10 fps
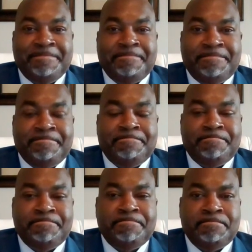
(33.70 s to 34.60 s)

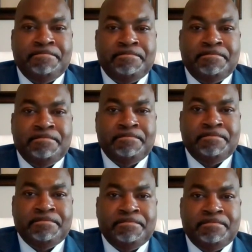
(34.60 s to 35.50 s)

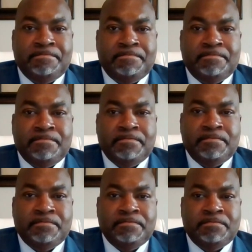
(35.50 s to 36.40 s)

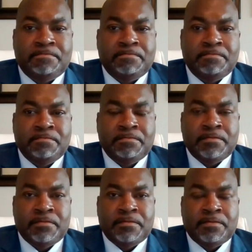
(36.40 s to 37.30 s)

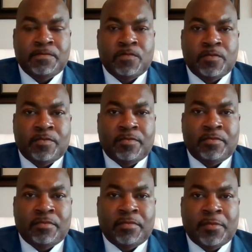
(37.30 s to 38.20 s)

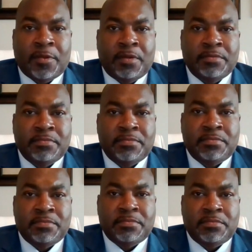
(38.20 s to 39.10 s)

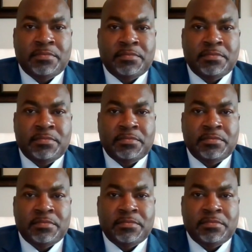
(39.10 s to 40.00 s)

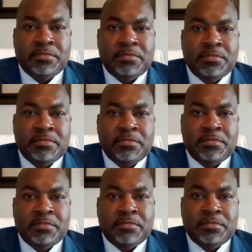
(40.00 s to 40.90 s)

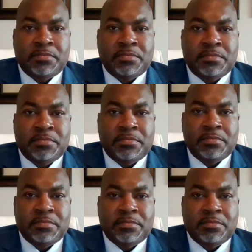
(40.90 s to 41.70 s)
The person shown says nothing.